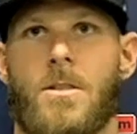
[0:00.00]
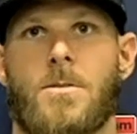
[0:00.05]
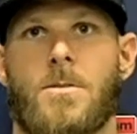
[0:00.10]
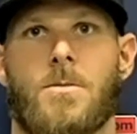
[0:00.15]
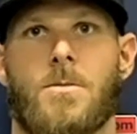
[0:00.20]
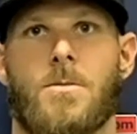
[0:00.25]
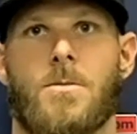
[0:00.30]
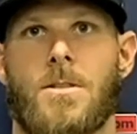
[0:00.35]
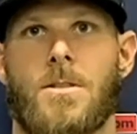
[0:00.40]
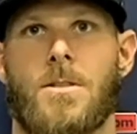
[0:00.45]
showed
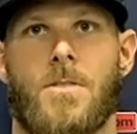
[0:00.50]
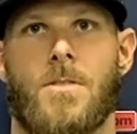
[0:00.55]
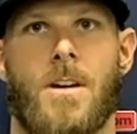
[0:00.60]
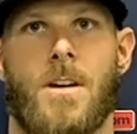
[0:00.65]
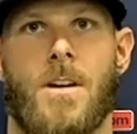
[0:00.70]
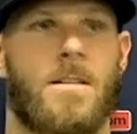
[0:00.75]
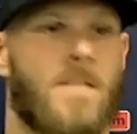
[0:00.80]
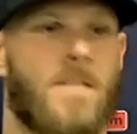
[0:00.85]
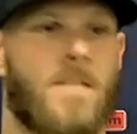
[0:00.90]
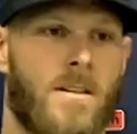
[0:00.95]
up to spring
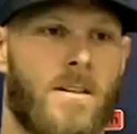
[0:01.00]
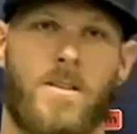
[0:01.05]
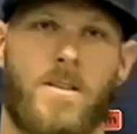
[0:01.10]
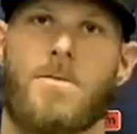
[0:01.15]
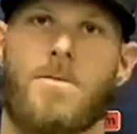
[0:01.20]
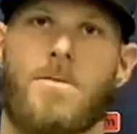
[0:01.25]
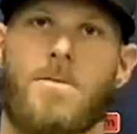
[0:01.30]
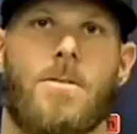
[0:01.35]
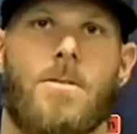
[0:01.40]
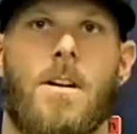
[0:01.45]
training, signed
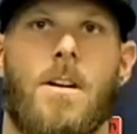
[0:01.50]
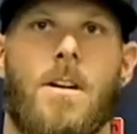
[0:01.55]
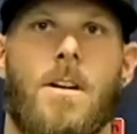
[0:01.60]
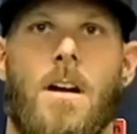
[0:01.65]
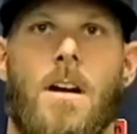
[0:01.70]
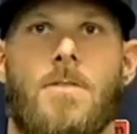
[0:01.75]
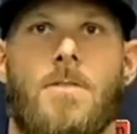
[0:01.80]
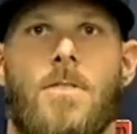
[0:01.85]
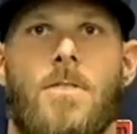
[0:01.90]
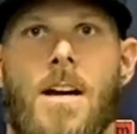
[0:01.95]
this huge
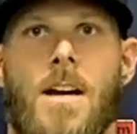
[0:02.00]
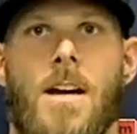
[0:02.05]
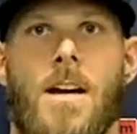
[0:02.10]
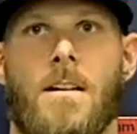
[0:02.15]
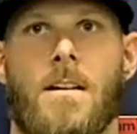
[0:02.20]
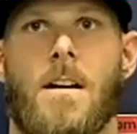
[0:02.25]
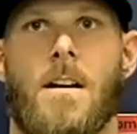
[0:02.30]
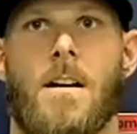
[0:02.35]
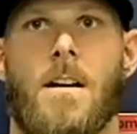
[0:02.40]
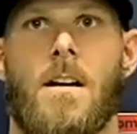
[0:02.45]
freaking
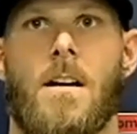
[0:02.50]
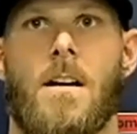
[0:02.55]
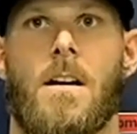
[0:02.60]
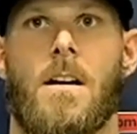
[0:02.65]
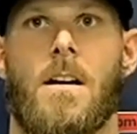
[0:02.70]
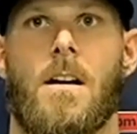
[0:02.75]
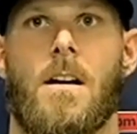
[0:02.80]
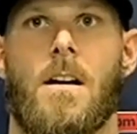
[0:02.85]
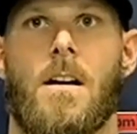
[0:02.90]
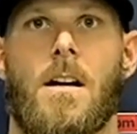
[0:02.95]
contract,
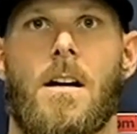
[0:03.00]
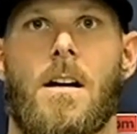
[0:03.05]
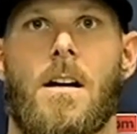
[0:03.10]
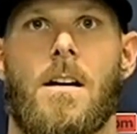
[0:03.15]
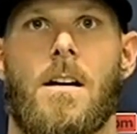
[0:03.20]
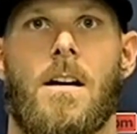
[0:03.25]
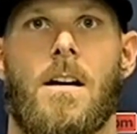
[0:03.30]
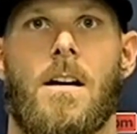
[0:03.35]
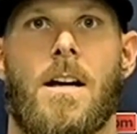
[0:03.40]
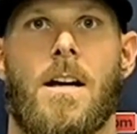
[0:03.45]

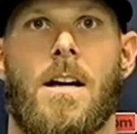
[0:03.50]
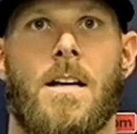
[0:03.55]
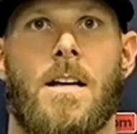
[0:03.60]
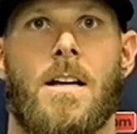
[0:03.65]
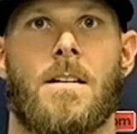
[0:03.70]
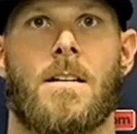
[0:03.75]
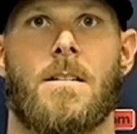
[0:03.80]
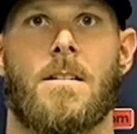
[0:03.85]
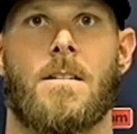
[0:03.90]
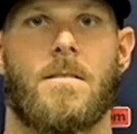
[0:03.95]

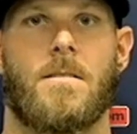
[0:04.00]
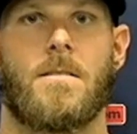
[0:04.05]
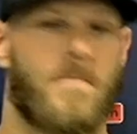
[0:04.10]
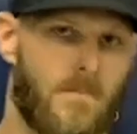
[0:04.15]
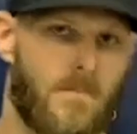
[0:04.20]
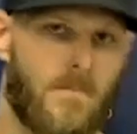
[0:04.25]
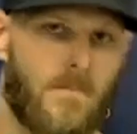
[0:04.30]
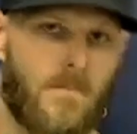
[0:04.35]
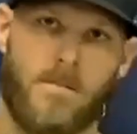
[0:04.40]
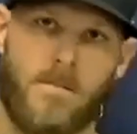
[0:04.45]
and
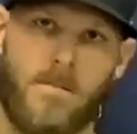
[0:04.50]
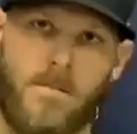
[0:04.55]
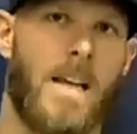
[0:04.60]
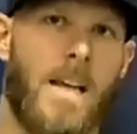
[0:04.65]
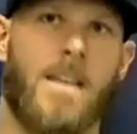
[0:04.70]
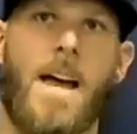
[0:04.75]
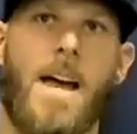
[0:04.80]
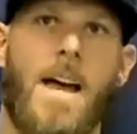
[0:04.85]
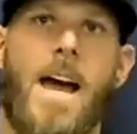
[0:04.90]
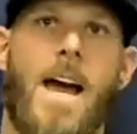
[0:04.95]

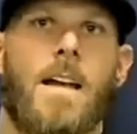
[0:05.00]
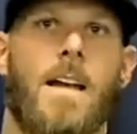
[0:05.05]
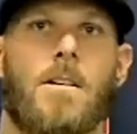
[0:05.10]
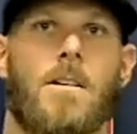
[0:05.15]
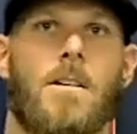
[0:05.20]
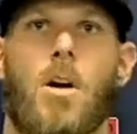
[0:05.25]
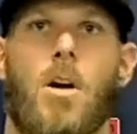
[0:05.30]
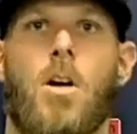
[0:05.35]
like that,